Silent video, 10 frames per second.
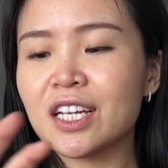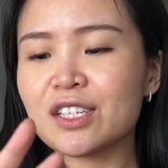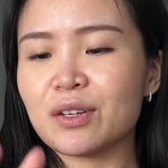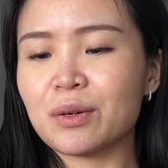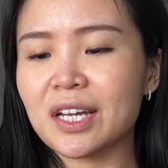
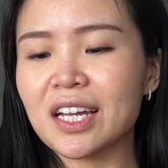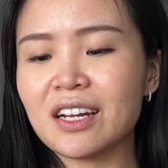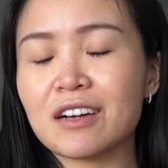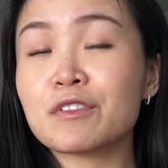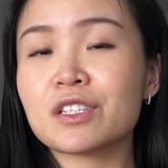So it kind of
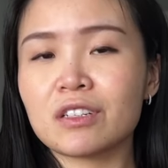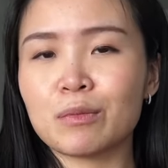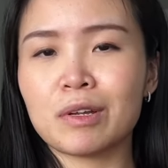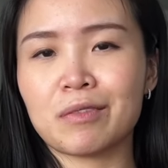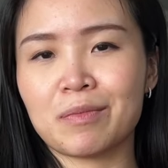covers a little
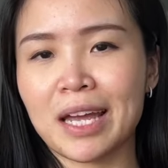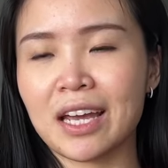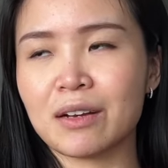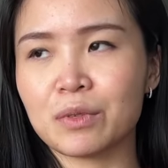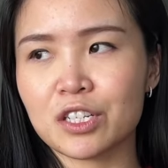bit of my
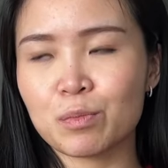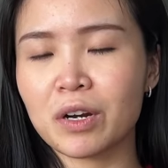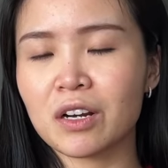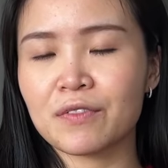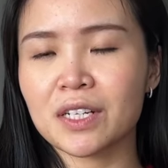hand, which is
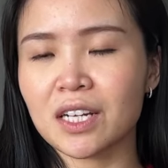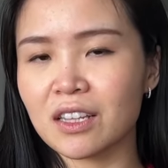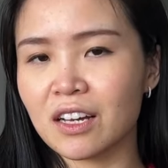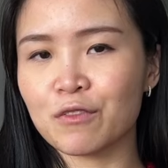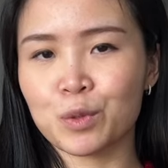perfect. I
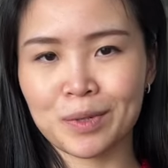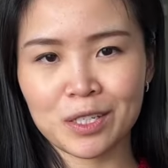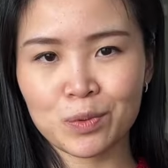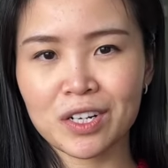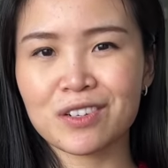love when my
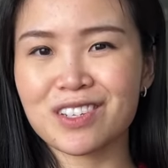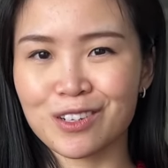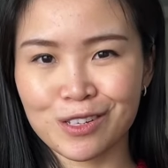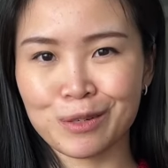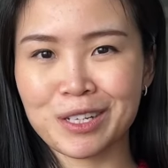sweaters are
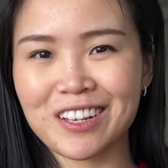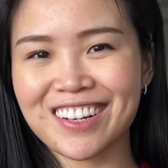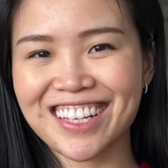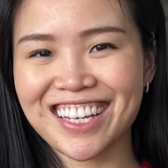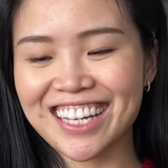a little bit
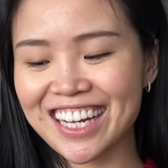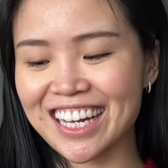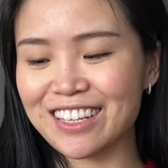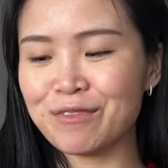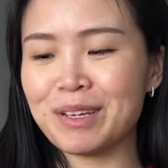longer like that. I
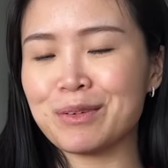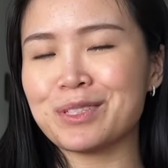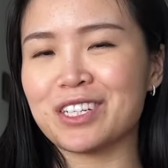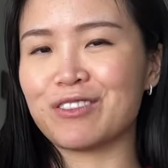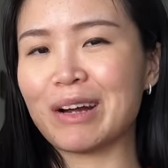love being able
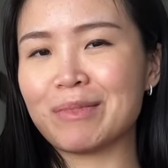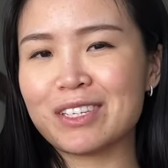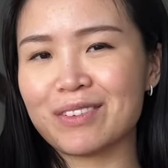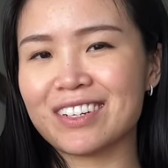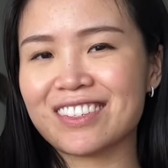to grab my
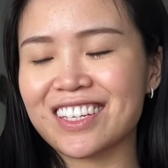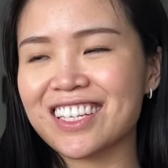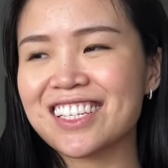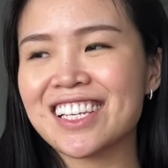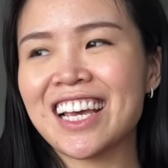sweaters like
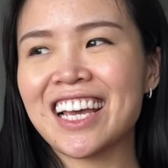this.